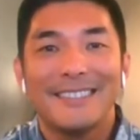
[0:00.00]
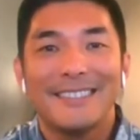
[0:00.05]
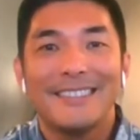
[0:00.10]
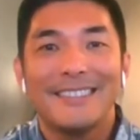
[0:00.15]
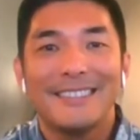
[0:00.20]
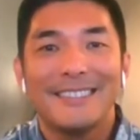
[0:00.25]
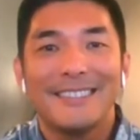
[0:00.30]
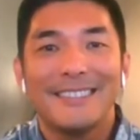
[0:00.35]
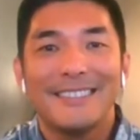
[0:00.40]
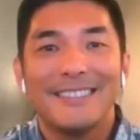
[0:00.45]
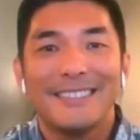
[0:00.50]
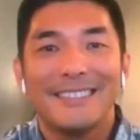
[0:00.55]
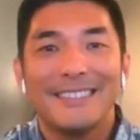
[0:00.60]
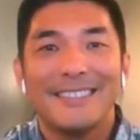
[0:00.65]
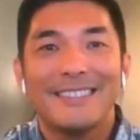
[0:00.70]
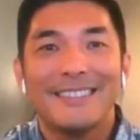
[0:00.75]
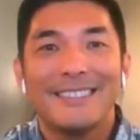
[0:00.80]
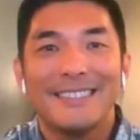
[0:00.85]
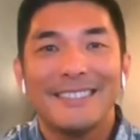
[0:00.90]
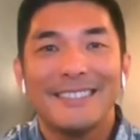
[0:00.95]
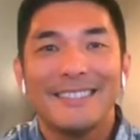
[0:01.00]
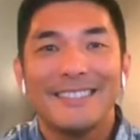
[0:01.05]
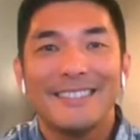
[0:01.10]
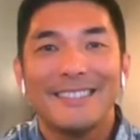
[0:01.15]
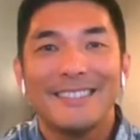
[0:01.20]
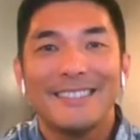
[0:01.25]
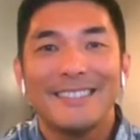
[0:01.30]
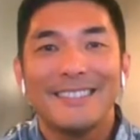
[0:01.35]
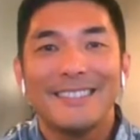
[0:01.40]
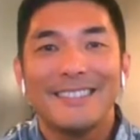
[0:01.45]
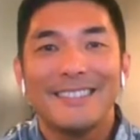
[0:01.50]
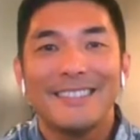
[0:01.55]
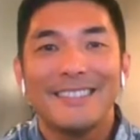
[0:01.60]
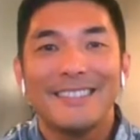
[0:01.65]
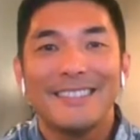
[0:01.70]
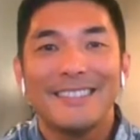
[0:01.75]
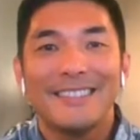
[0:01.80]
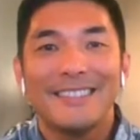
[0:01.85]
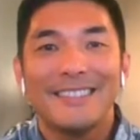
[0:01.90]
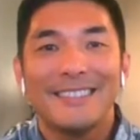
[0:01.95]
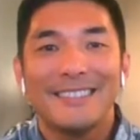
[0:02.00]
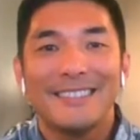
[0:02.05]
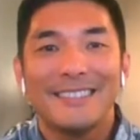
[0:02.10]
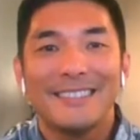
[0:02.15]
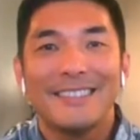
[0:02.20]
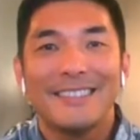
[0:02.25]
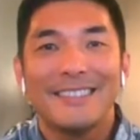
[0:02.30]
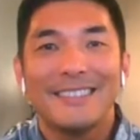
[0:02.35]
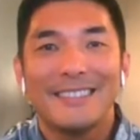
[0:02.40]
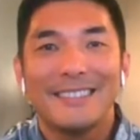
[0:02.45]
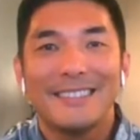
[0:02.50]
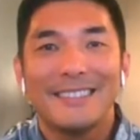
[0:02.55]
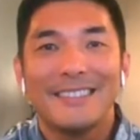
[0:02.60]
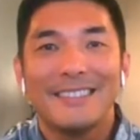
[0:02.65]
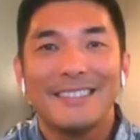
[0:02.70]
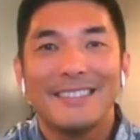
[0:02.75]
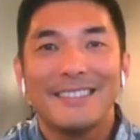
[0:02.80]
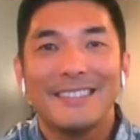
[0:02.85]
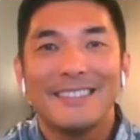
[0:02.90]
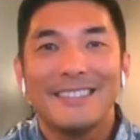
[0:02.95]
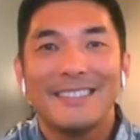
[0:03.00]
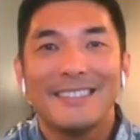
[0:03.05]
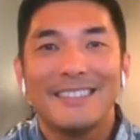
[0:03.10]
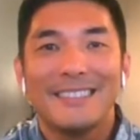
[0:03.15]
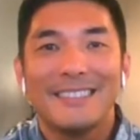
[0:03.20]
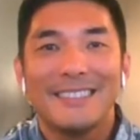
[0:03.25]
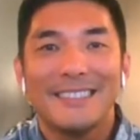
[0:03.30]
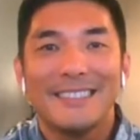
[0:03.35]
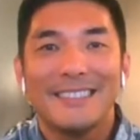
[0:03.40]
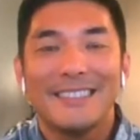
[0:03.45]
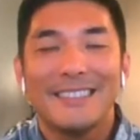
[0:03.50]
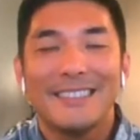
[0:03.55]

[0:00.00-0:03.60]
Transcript: No words are spoken by the person on screen.